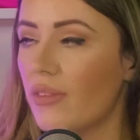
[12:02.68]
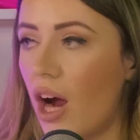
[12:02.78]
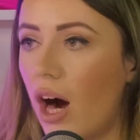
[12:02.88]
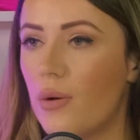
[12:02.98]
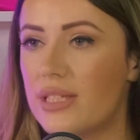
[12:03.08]

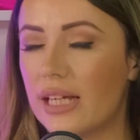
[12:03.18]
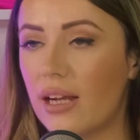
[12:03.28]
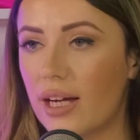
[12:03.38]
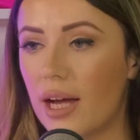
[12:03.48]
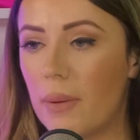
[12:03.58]
I was in
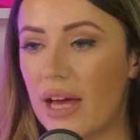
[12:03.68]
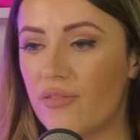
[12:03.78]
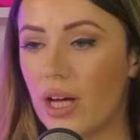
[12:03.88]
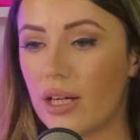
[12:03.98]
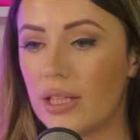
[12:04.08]
like a bit
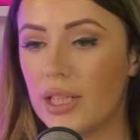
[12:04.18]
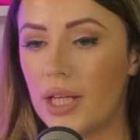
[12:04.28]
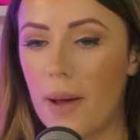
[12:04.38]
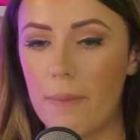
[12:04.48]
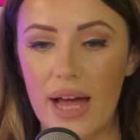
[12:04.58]
of a
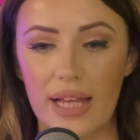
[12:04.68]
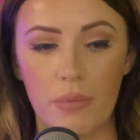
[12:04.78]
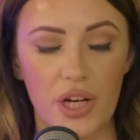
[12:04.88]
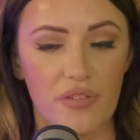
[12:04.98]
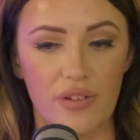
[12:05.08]
panic
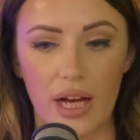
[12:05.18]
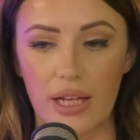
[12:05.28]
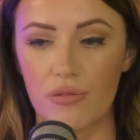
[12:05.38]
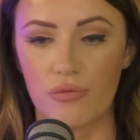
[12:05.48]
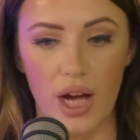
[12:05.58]
mode of
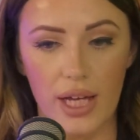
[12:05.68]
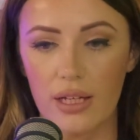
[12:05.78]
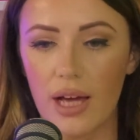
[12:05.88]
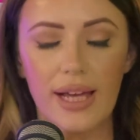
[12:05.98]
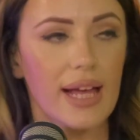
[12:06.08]
like,
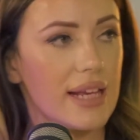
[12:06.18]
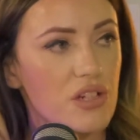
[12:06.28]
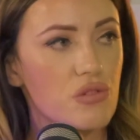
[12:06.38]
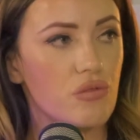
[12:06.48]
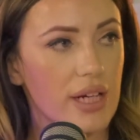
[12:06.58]
right, okay,
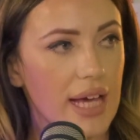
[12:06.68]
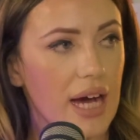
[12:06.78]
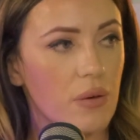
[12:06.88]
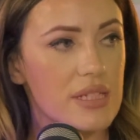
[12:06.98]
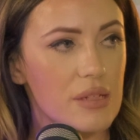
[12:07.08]
let's just write it
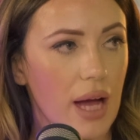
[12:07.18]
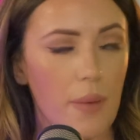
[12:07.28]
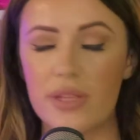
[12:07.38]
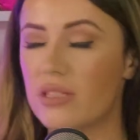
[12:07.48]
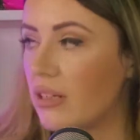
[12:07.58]
out and see what
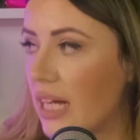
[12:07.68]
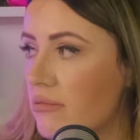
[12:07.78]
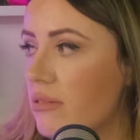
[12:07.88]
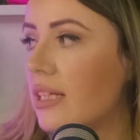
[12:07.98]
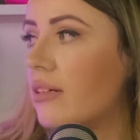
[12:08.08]
happens. I'll
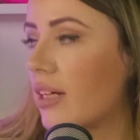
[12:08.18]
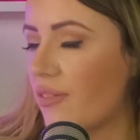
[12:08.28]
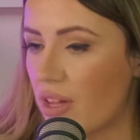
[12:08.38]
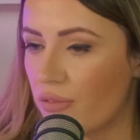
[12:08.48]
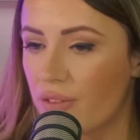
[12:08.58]
cancel it and I'll
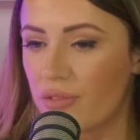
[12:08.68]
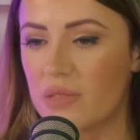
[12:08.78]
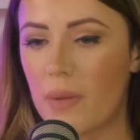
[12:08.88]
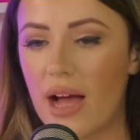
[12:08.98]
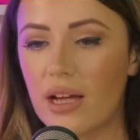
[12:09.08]
give their
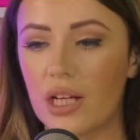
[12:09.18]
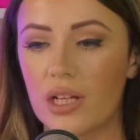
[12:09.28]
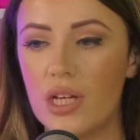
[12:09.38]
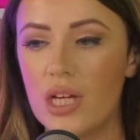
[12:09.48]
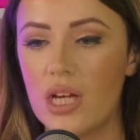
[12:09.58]
refunds back
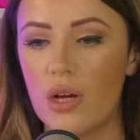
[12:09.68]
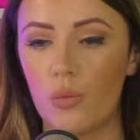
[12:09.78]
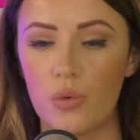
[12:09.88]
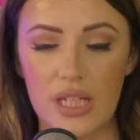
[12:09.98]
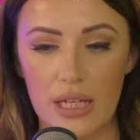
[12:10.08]
and
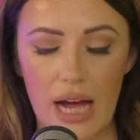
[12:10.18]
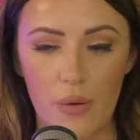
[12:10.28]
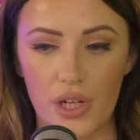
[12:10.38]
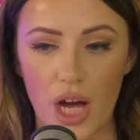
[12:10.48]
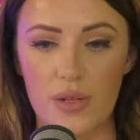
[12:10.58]
we'll see
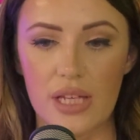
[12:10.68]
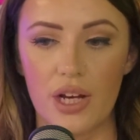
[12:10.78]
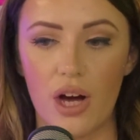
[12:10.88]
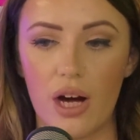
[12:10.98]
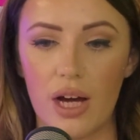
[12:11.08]
how it goes.
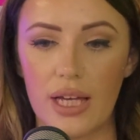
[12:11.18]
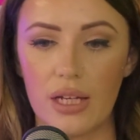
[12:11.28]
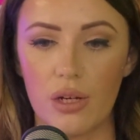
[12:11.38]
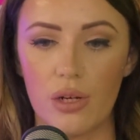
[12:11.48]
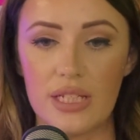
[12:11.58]
And
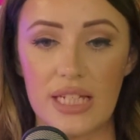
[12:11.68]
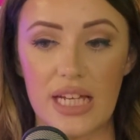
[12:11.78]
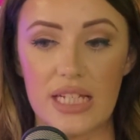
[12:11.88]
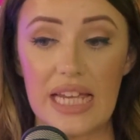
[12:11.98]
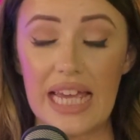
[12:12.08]
I
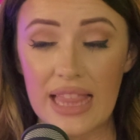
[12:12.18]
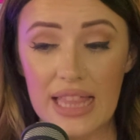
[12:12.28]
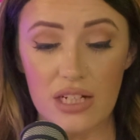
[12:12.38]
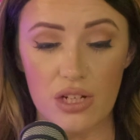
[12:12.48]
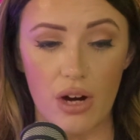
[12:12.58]
did, in
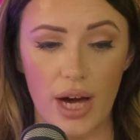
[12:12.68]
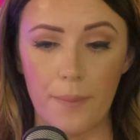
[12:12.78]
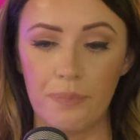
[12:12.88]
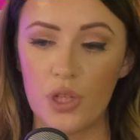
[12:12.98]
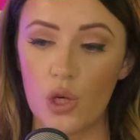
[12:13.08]
that
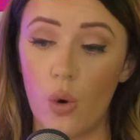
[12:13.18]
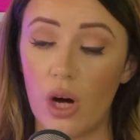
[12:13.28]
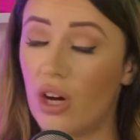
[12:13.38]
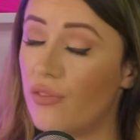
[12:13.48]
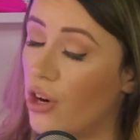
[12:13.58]
time,
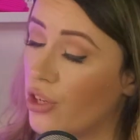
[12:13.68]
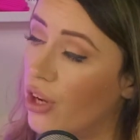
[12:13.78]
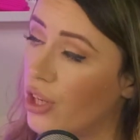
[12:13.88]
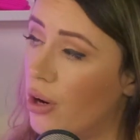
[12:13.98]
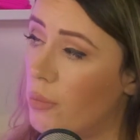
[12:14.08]
quite a lot of
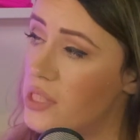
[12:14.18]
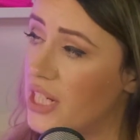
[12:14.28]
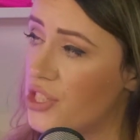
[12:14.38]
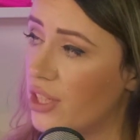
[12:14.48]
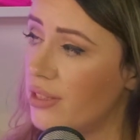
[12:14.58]
online
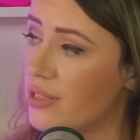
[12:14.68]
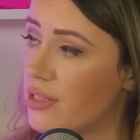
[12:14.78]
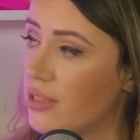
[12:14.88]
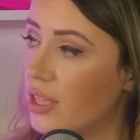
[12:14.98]
competitions.